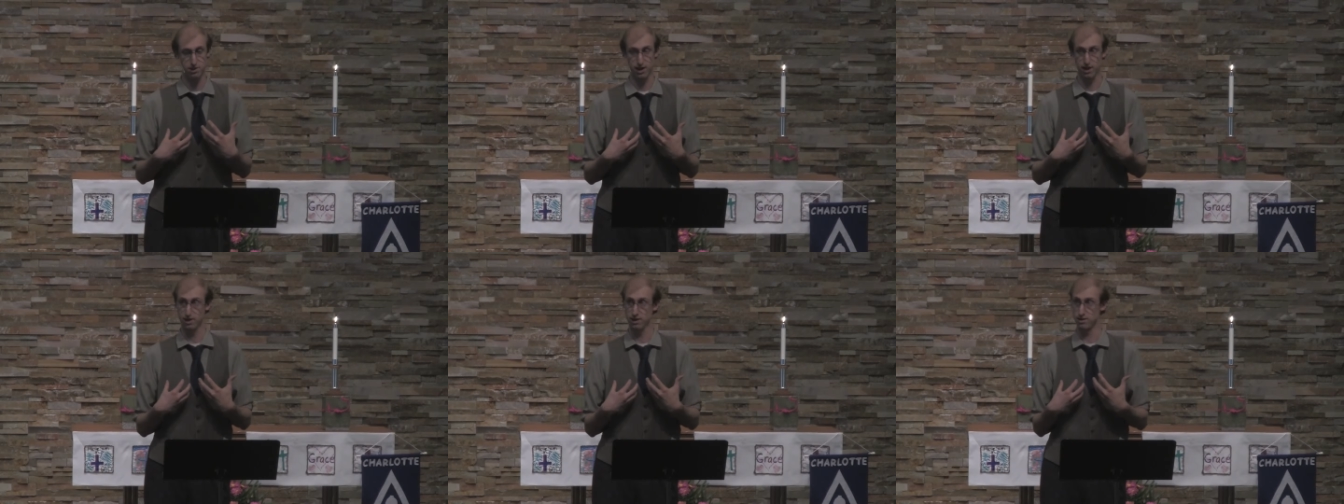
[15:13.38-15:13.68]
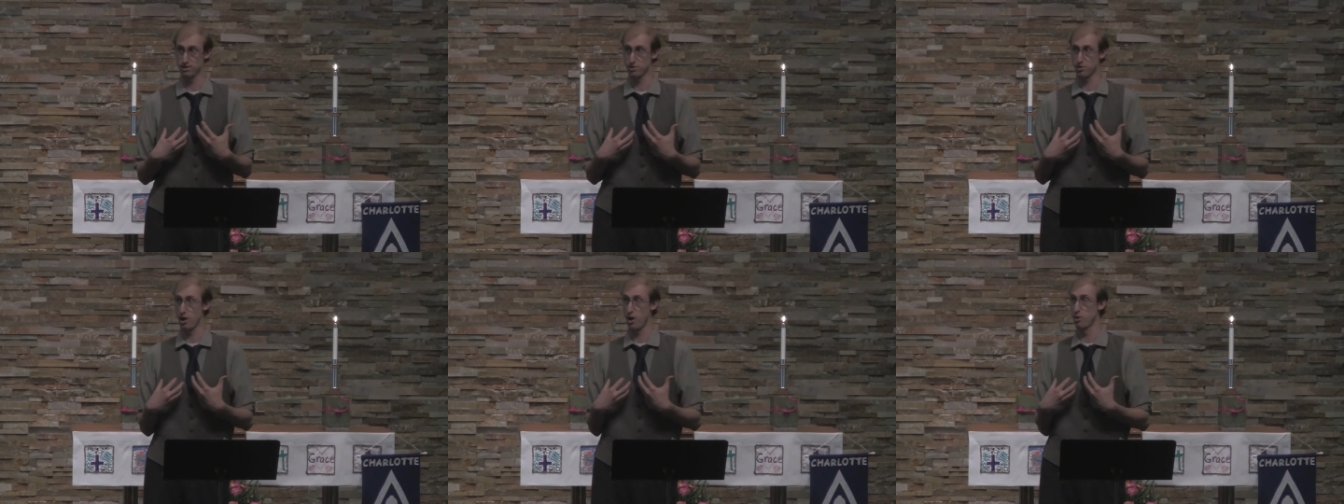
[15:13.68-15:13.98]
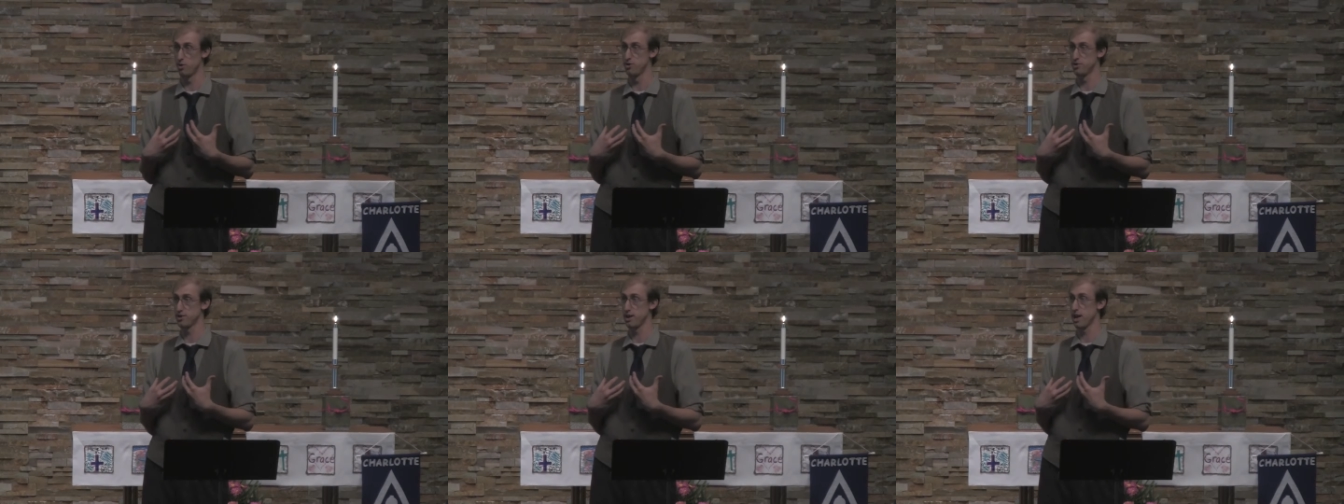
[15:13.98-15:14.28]
me, so I
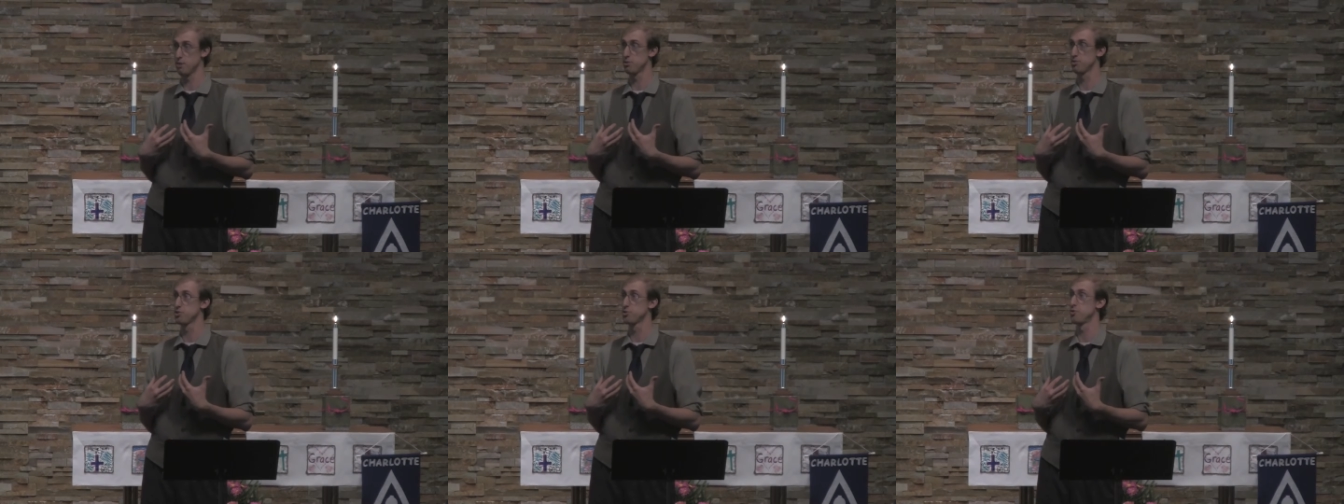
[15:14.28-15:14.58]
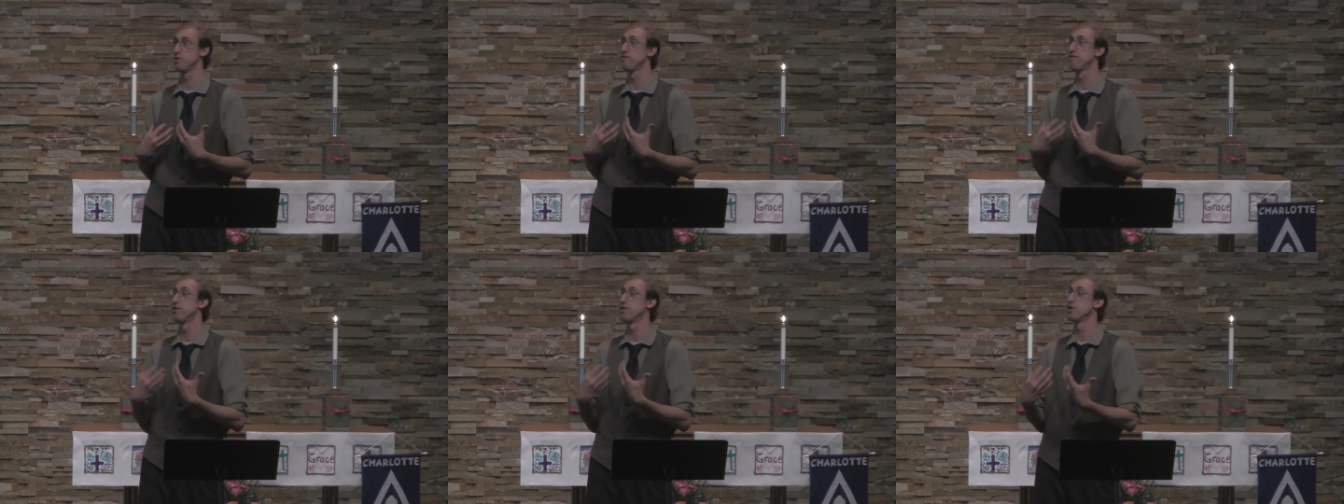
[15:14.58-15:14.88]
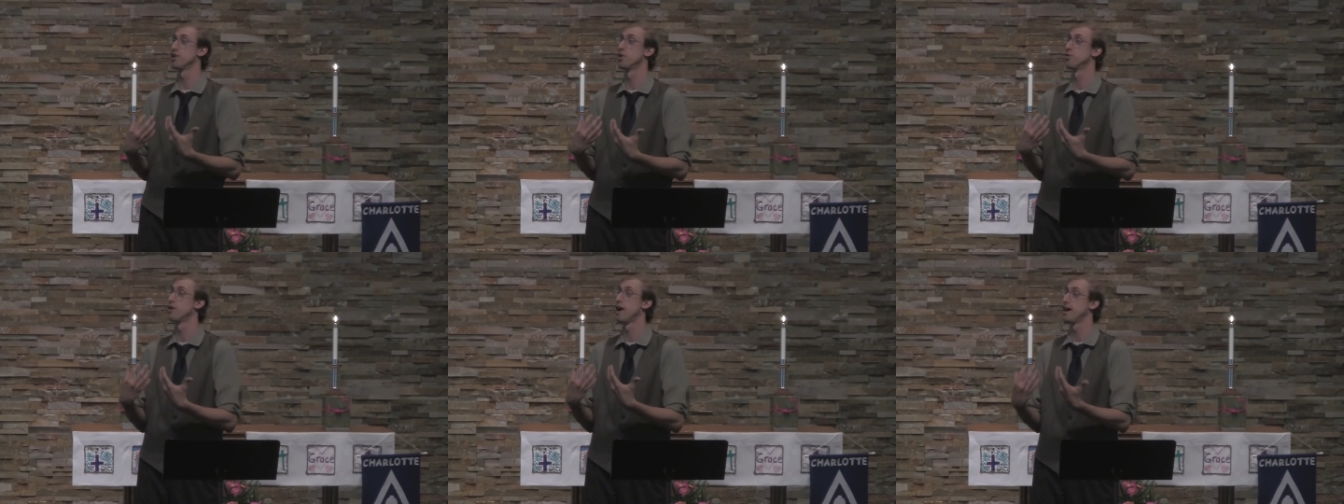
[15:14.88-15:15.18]
was able to
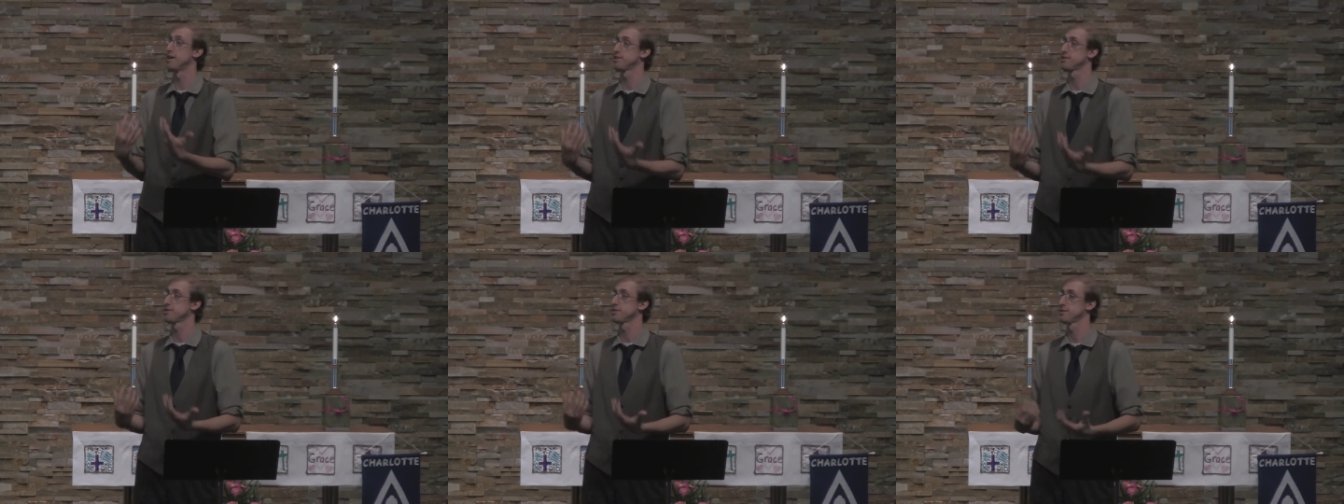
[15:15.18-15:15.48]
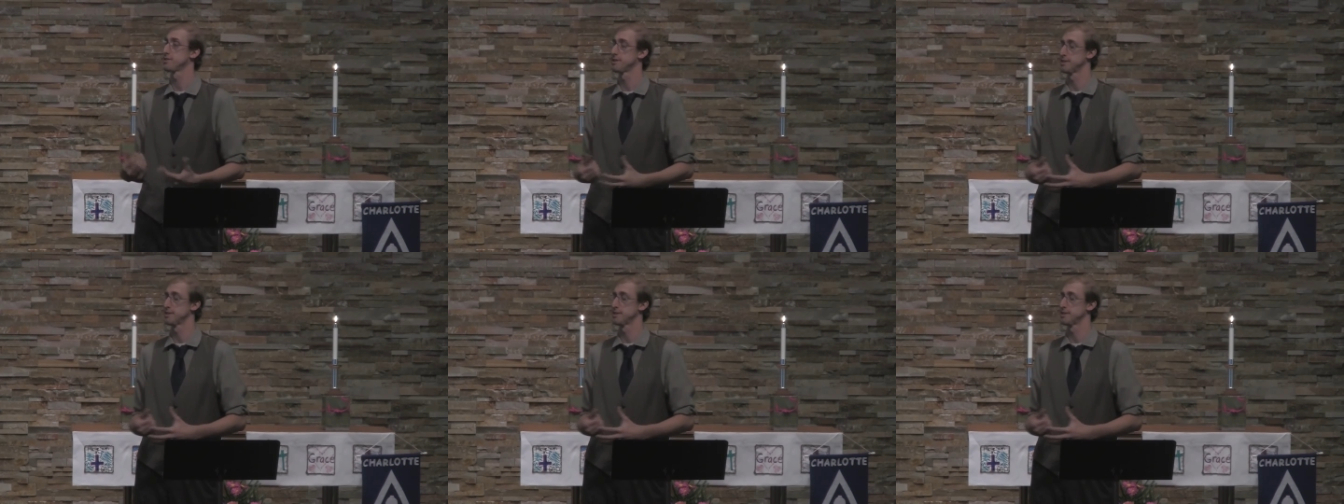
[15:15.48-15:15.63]
avert arrest.